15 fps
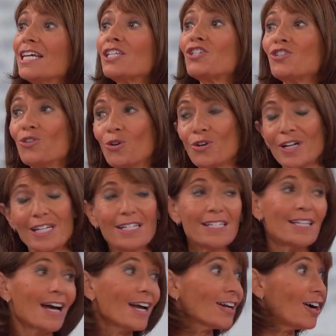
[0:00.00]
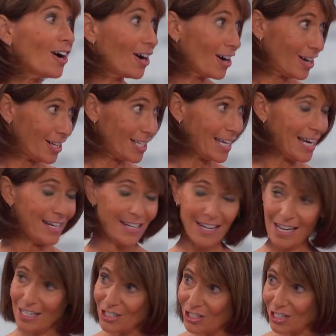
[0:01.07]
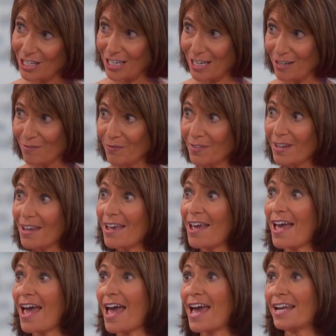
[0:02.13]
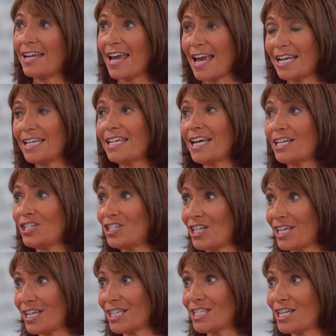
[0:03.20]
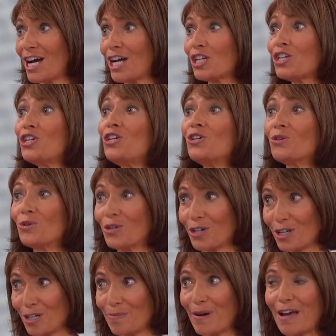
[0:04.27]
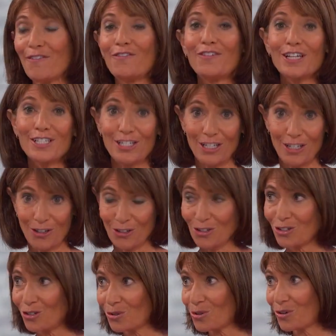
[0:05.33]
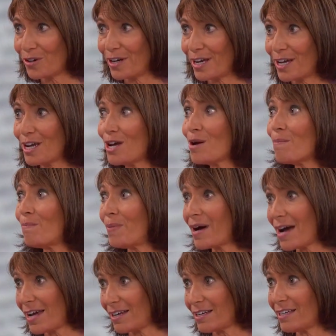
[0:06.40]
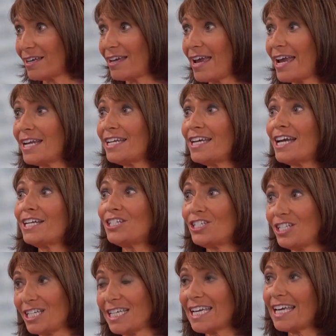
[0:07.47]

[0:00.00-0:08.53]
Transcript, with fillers: snoring does not cause ADHD mm -hmm. and ADHD is not cured by fixing your snoring. Mm -hmm. But ADHD